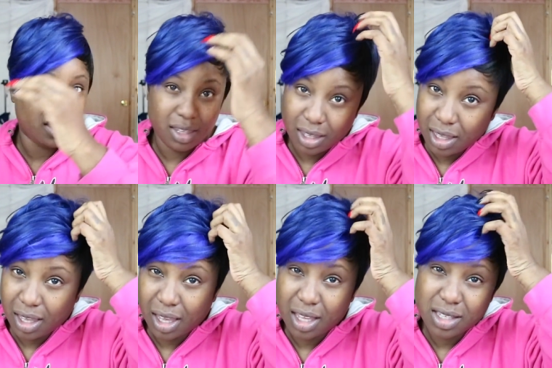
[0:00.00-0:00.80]

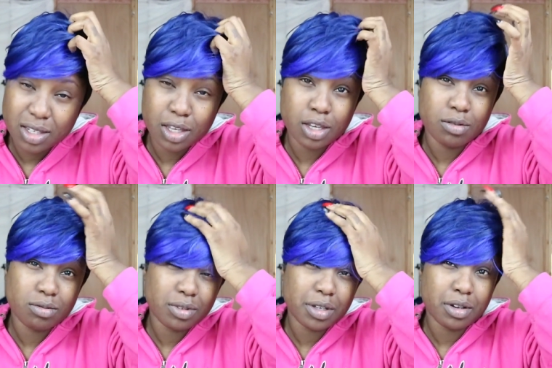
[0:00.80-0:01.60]
yeah, it's
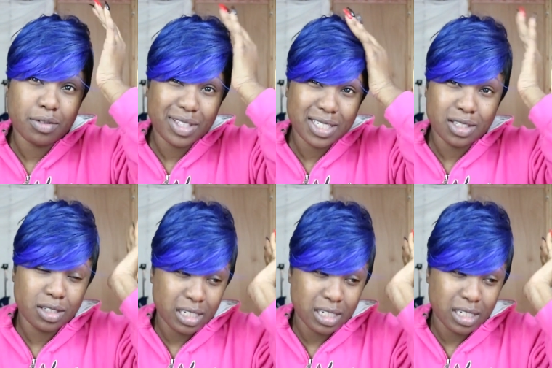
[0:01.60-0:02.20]
cute. You know, this is,